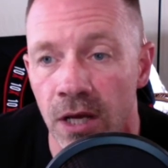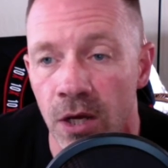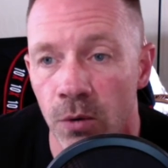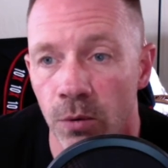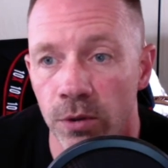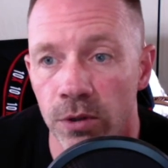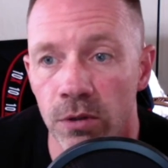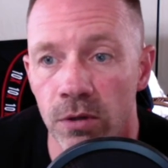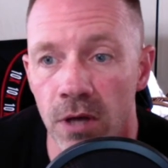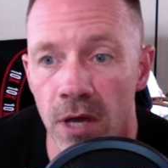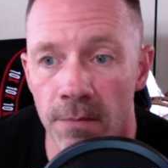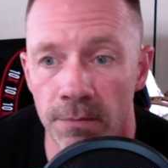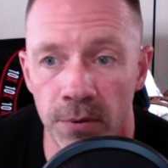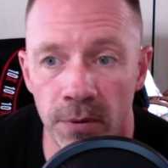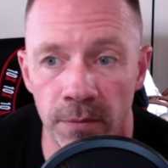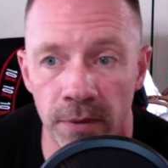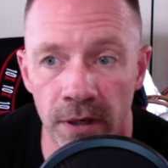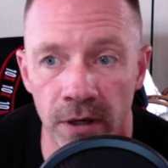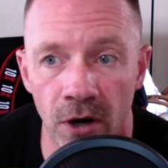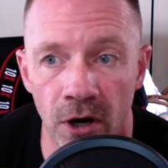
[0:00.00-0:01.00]
when you
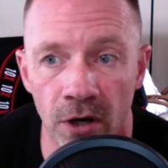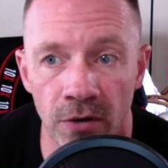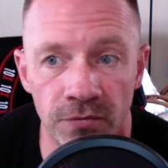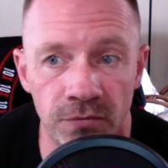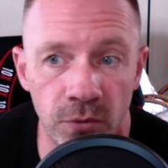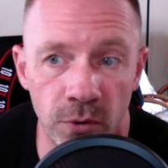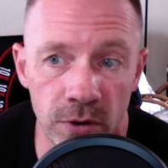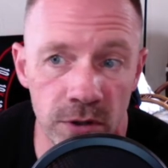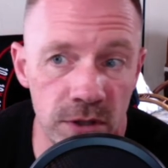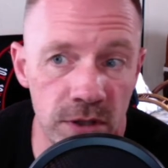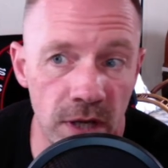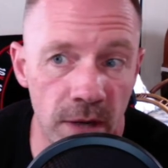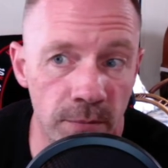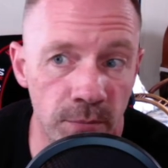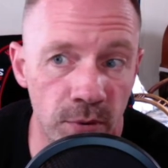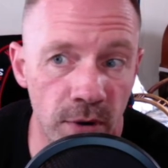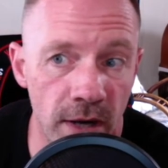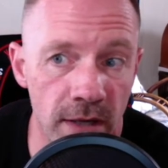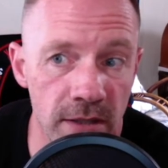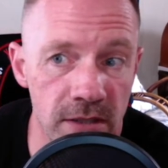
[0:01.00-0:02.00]
implement our four step
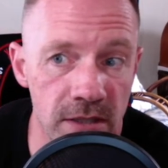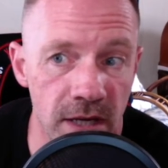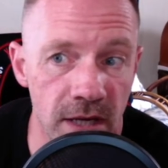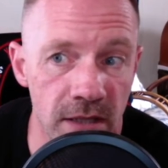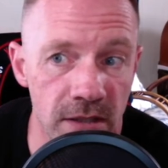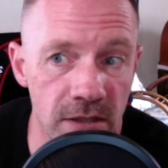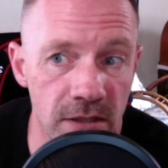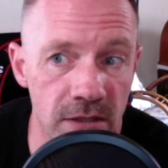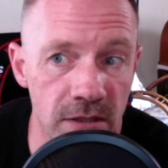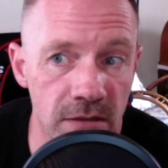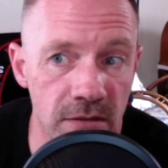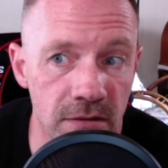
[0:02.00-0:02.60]
process.